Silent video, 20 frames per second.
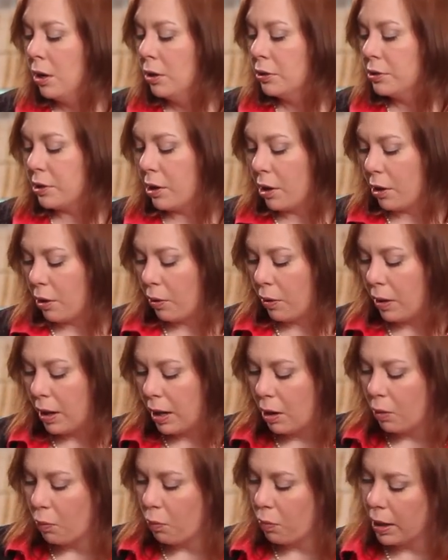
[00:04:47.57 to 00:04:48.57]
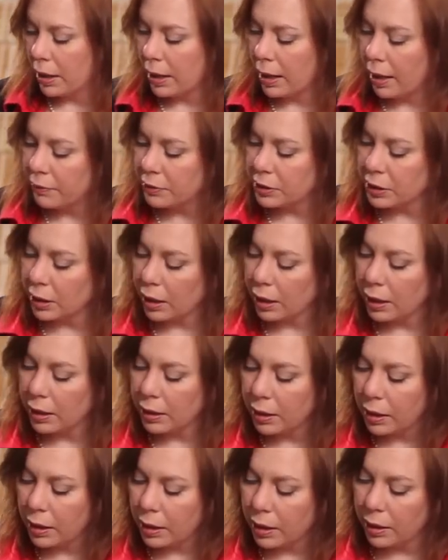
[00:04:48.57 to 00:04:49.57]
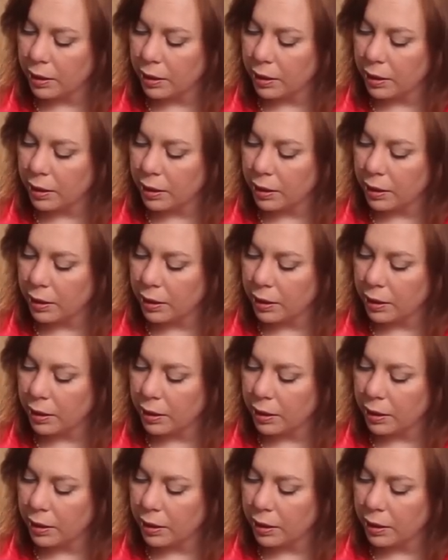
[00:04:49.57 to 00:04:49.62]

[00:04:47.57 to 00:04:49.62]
So what I've done